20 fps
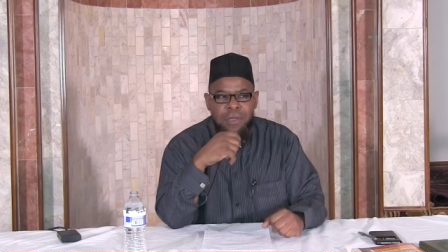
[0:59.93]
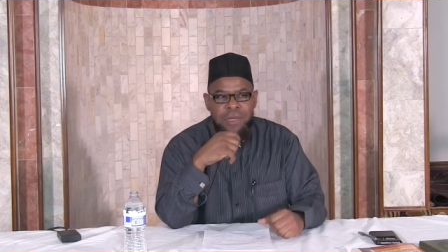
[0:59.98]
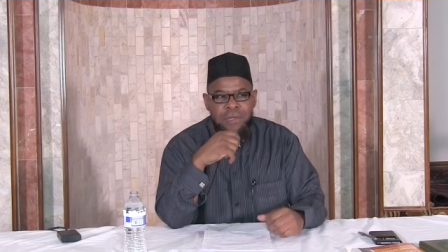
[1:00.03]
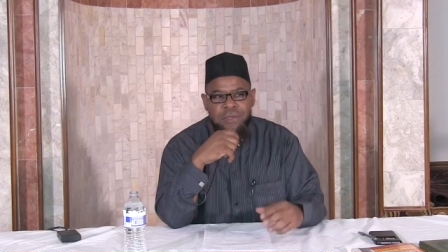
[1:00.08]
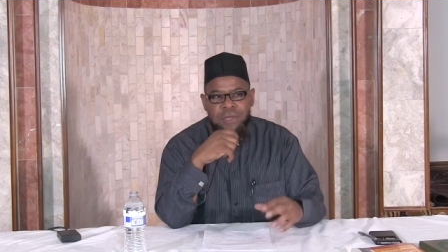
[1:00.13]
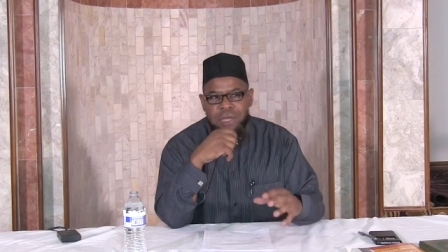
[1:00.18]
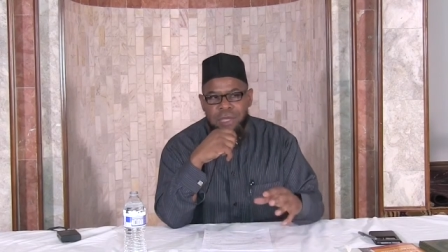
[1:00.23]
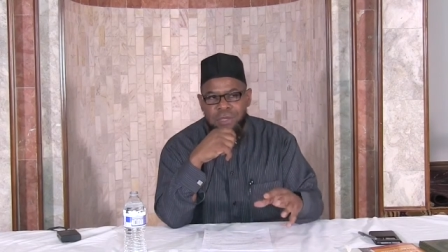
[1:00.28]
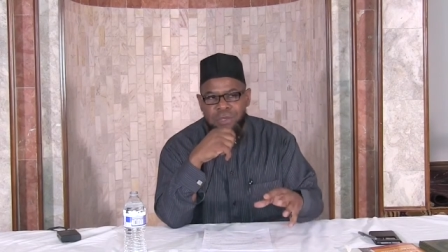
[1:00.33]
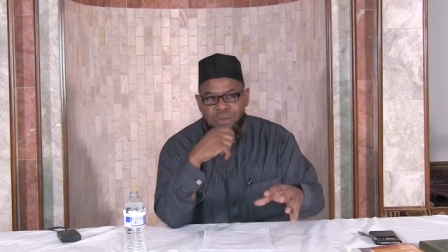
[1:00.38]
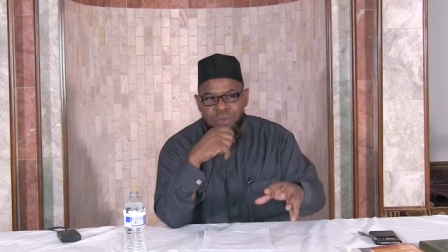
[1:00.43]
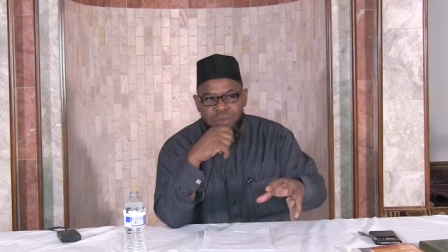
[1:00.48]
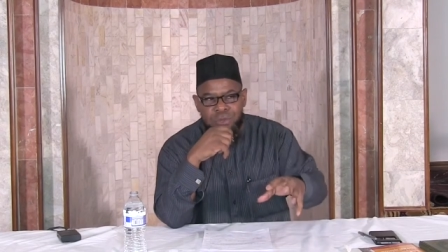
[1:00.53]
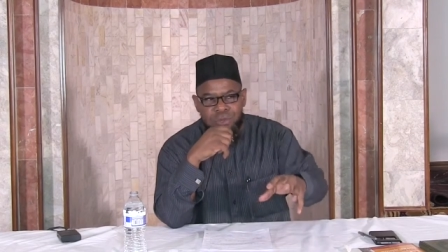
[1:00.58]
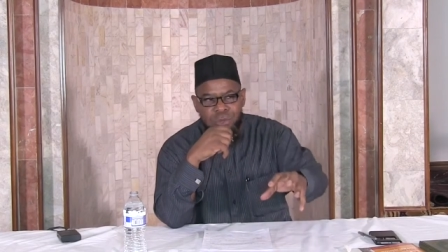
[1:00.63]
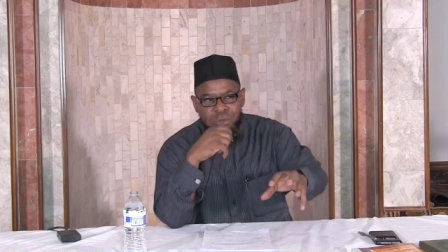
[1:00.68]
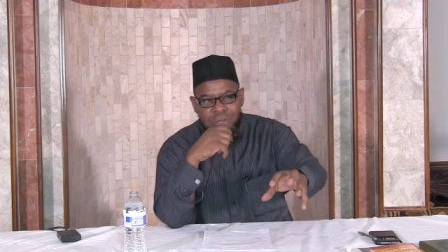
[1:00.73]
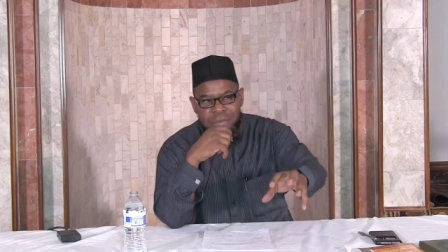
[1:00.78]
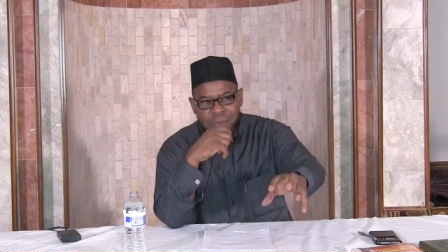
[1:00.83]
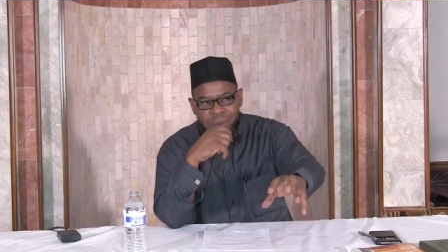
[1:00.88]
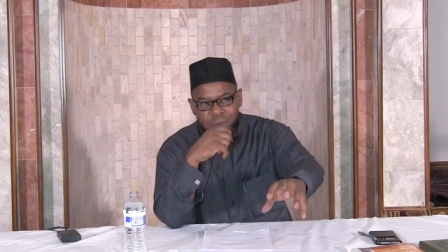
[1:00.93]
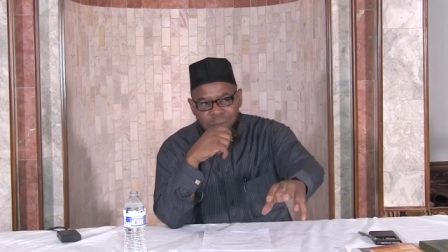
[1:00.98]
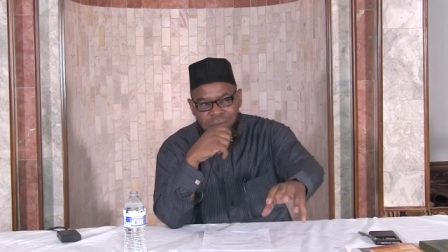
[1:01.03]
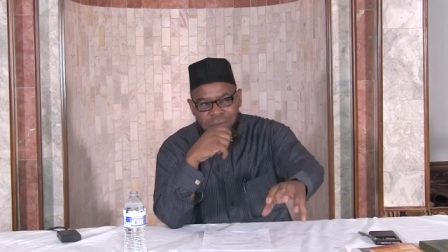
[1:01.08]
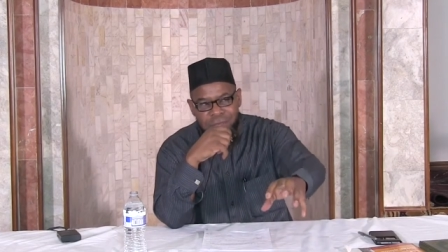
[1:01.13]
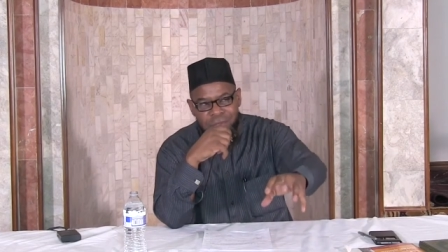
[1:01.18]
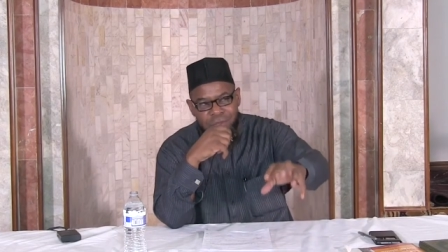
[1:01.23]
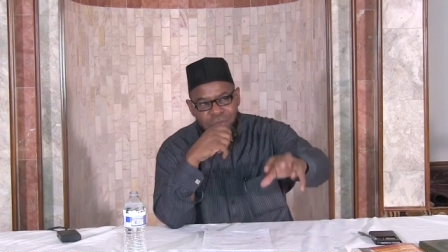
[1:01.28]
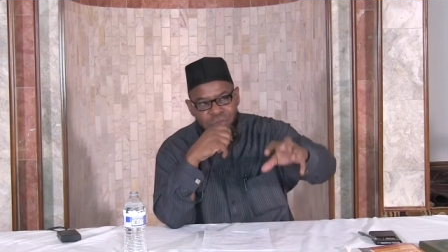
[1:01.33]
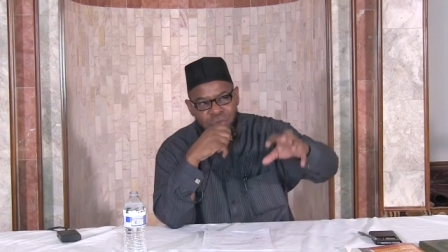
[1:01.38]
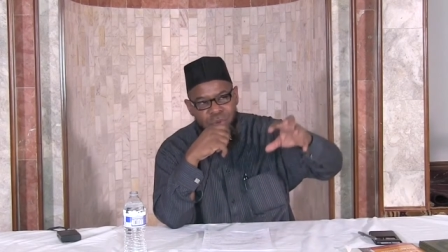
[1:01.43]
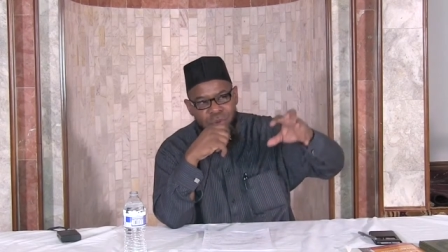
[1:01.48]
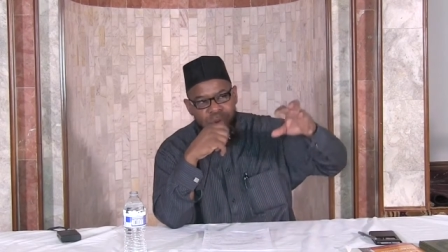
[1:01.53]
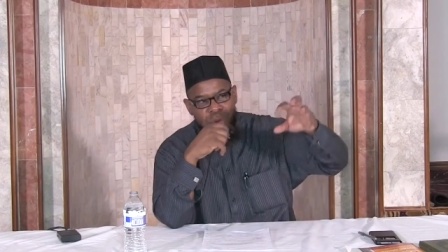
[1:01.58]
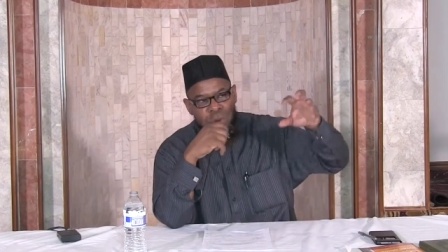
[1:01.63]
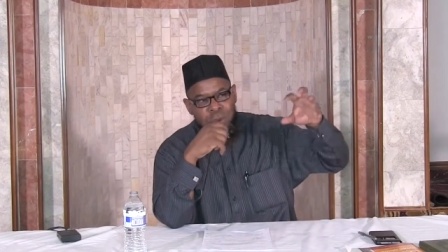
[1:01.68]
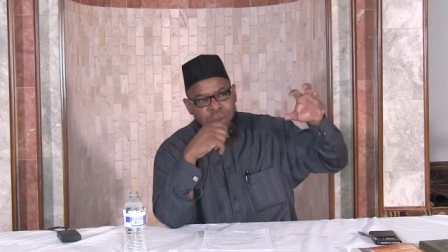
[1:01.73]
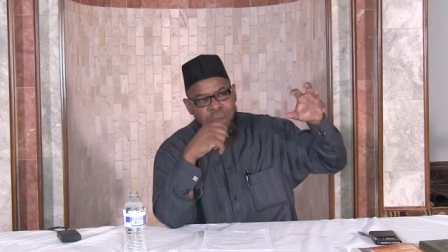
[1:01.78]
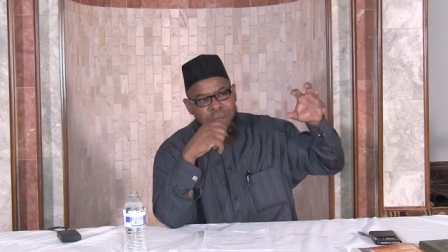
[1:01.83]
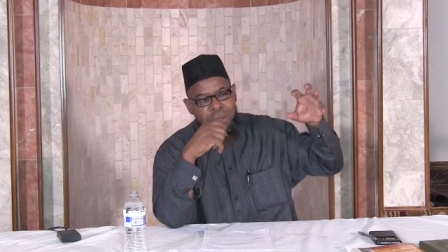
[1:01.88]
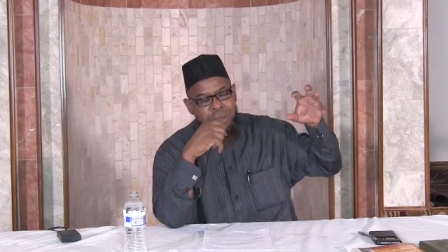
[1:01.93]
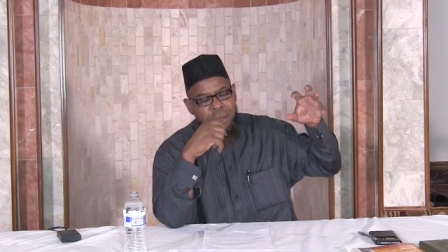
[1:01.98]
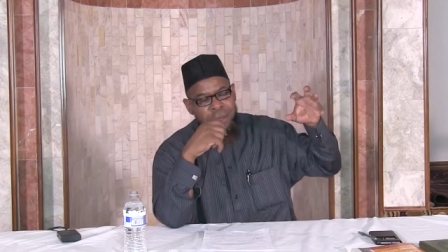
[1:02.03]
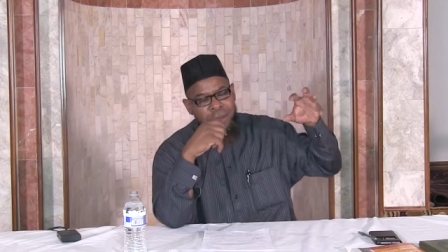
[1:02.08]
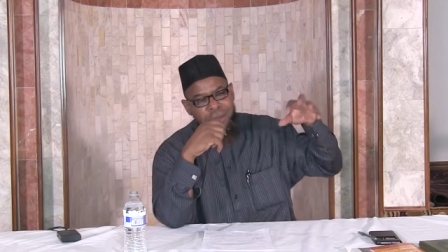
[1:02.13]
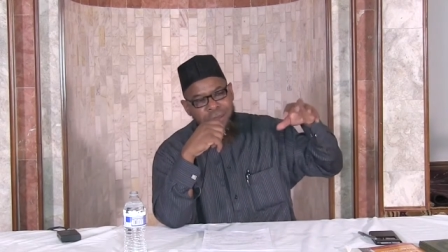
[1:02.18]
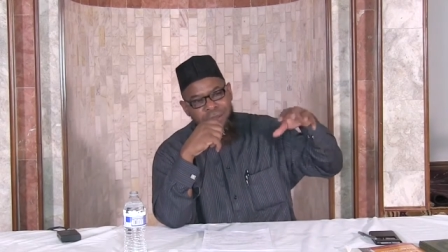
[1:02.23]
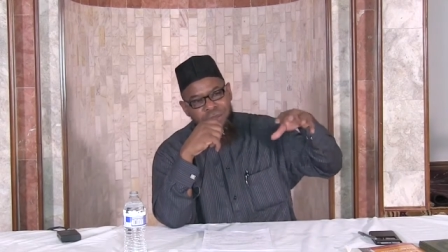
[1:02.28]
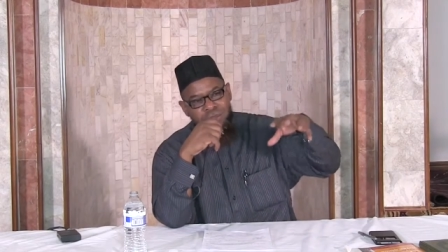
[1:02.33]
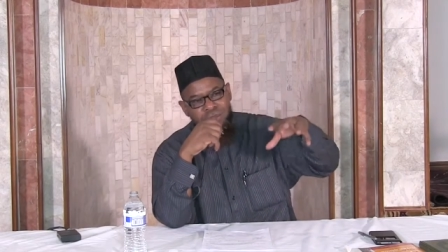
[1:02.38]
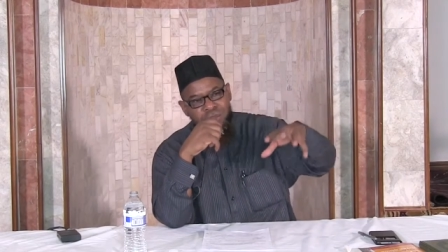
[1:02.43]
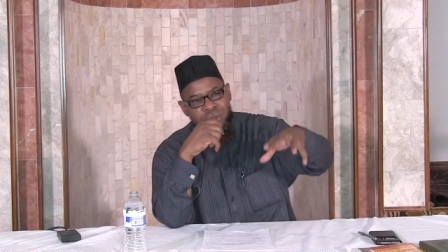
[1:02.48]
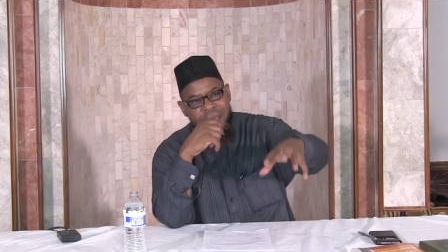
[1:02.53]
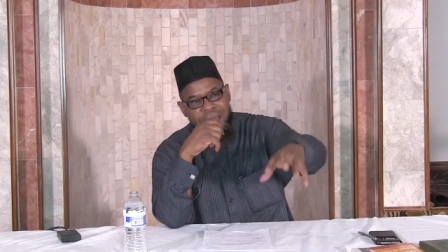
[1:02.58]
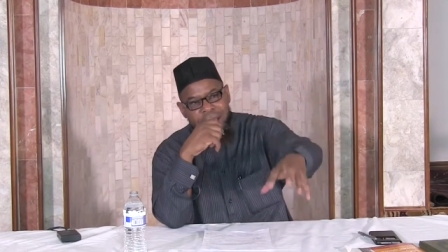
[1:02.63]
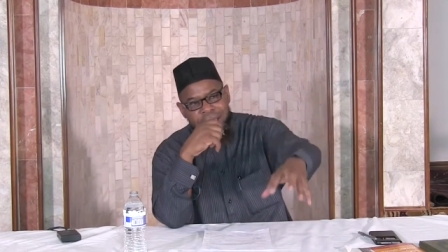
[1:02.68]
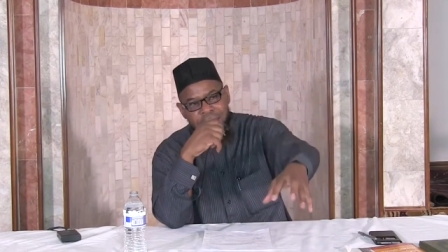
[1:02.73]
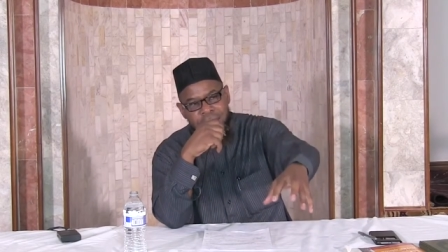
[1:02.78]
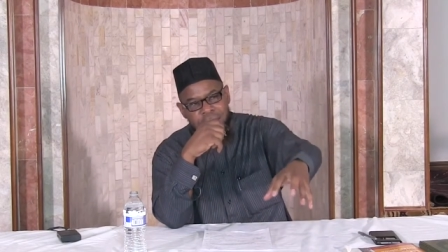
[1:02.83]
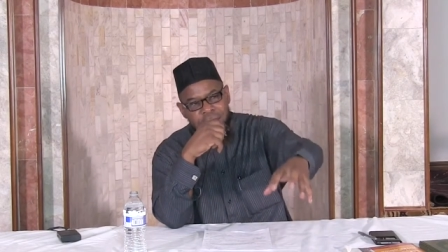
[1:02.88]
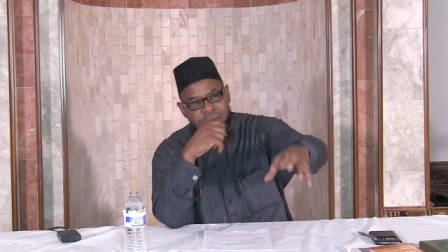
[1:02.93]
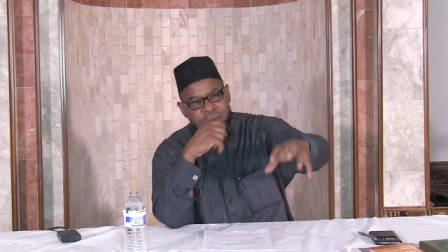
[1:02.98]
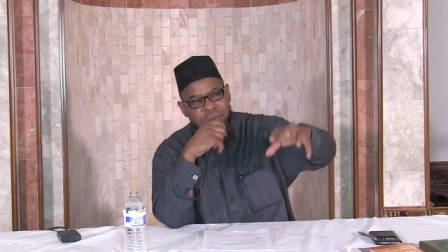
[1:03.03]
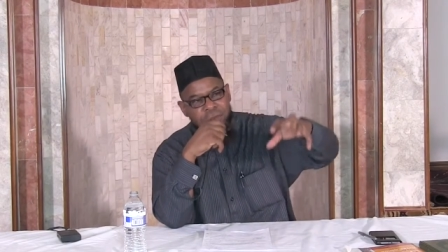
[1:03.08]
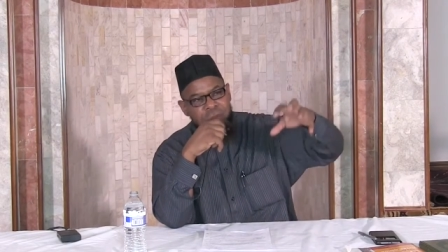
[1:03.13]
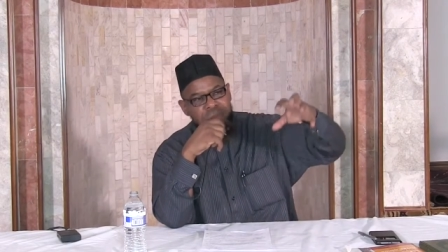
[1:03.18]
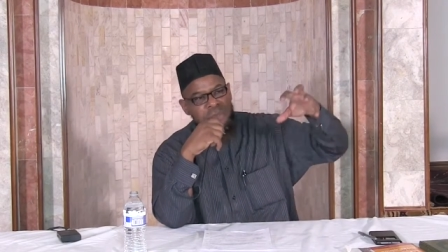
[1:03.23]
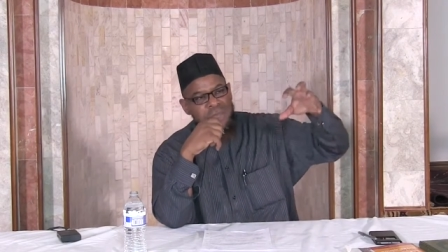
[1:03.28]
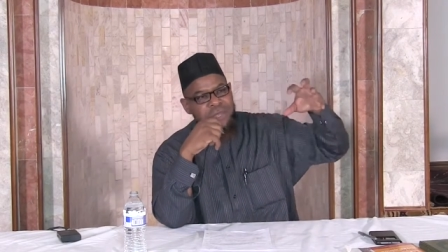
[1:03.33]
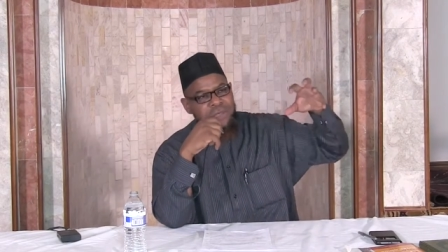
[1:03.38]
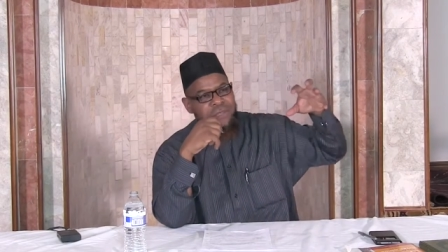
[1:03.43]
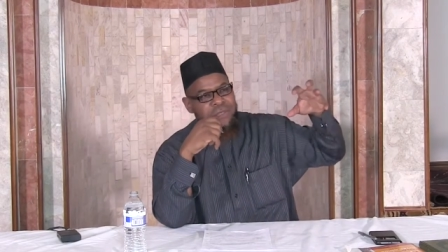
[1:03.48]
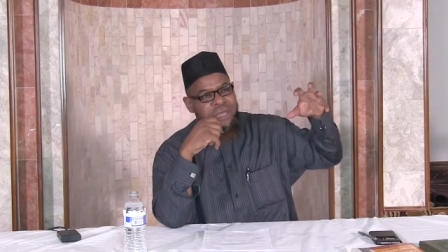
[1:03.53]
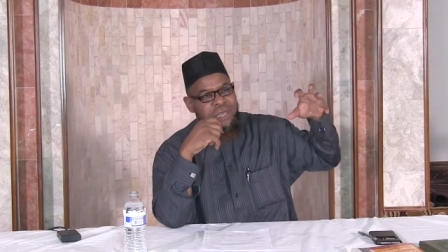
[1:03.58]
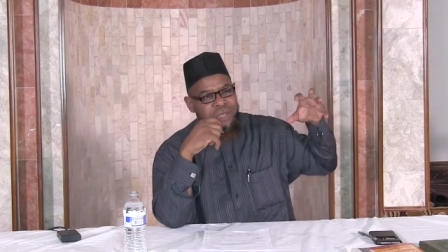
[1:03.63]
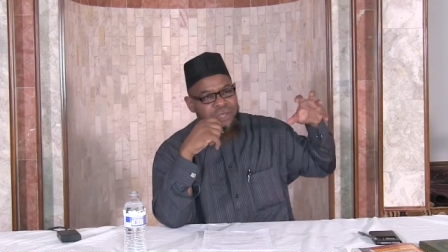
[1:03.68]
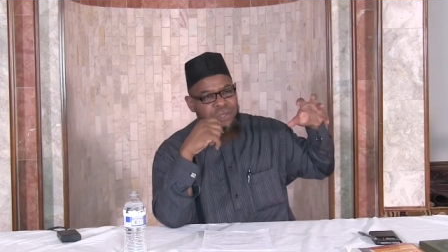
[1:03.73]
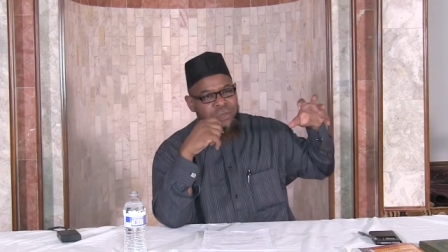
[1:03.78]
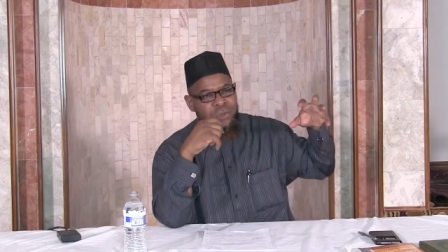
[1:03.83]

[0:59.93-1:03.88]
these issues so that we can draw and extract from these